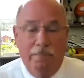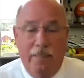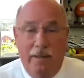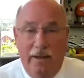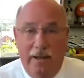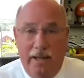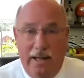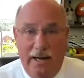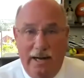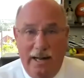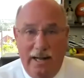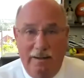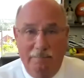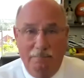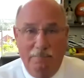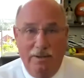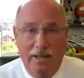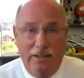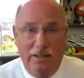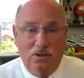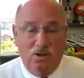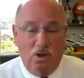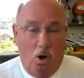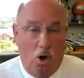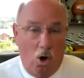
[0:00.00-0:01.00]
And that
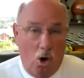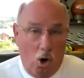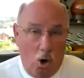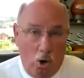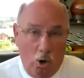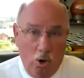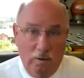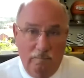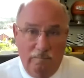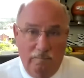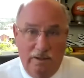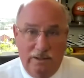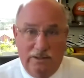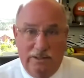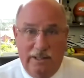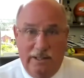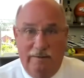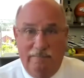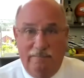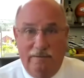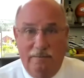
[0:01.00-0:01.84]
means all of us have